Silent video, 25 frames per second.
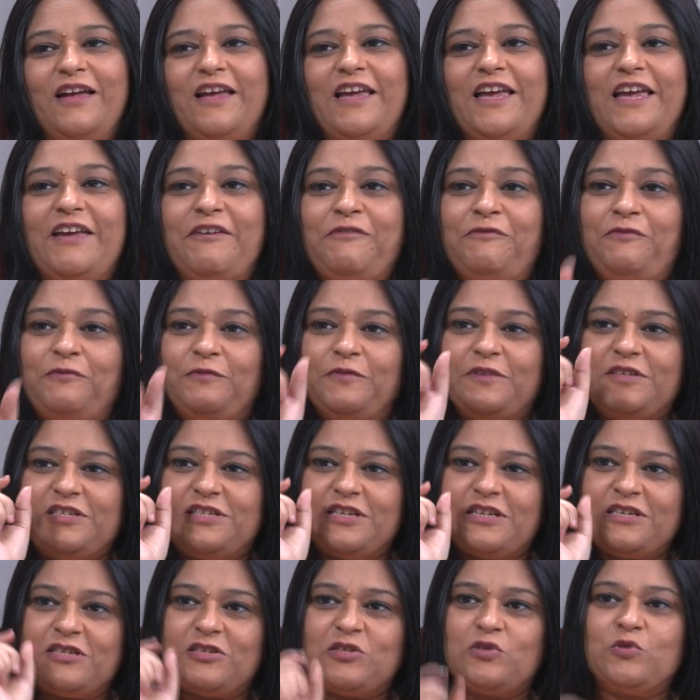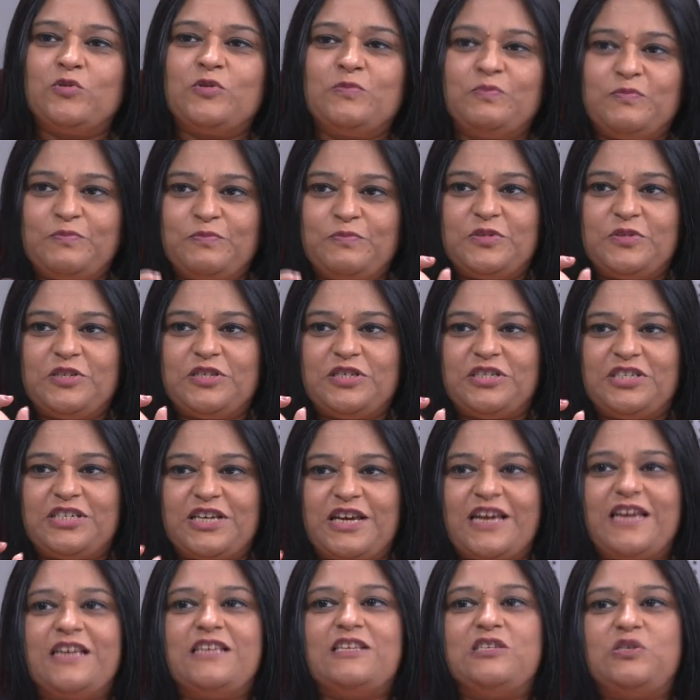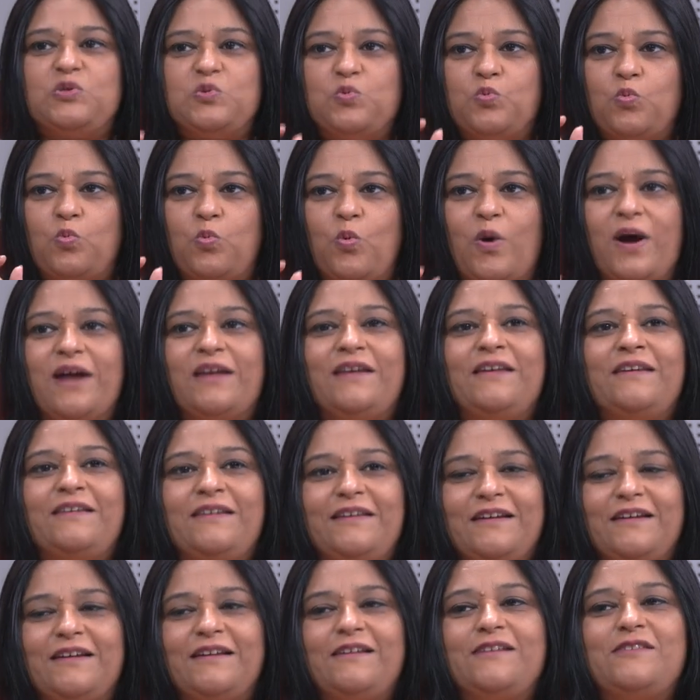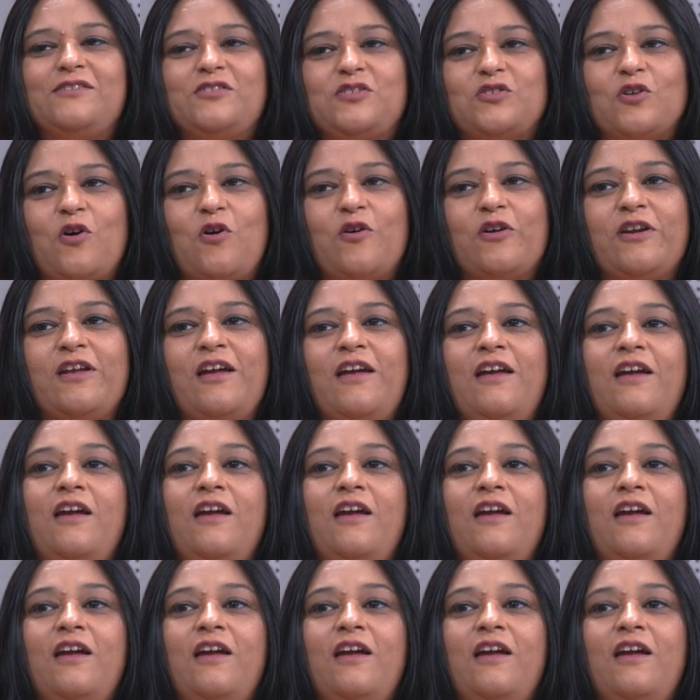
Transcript: If just to change one little shot,